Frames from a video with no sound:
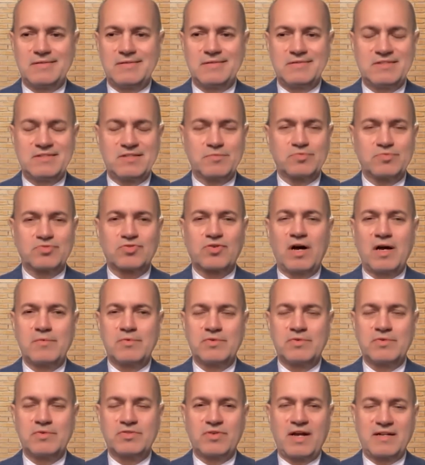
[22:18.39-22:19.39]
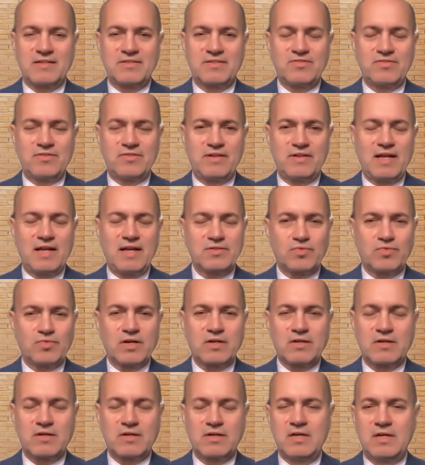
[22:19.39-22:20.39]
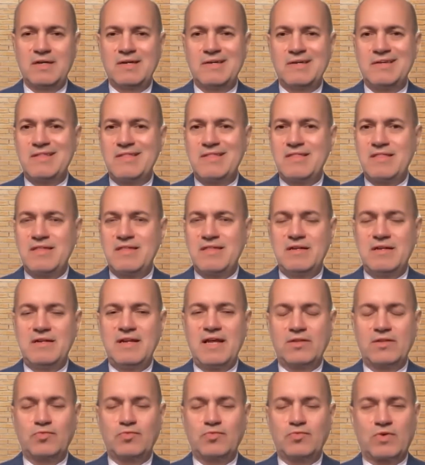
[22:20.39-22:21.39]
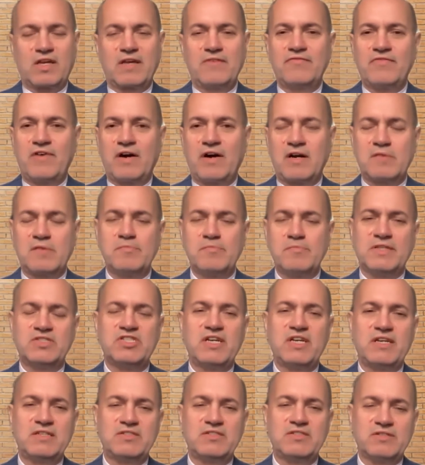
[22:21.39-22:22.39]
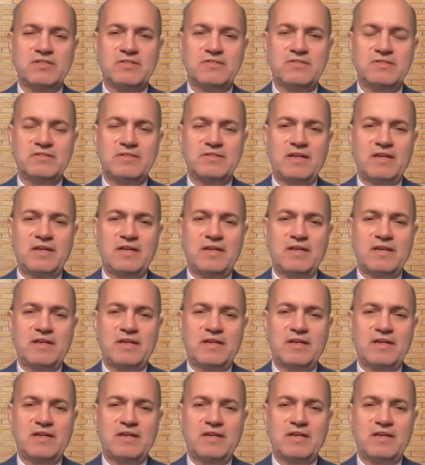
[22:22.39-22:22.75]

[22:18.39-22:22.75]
subscribers are added to the network environment changes,